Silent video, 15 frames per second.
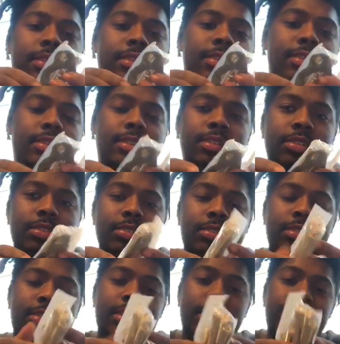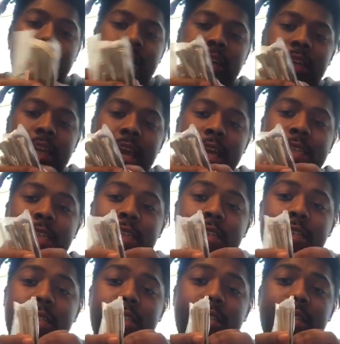screws and stuff, and then the gaskets.
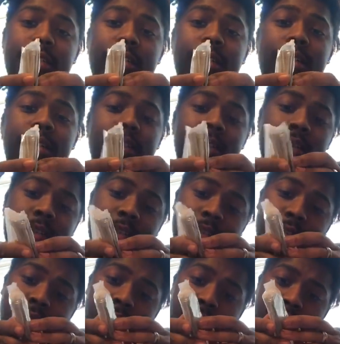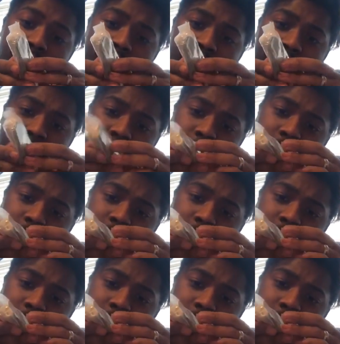Do I only have one?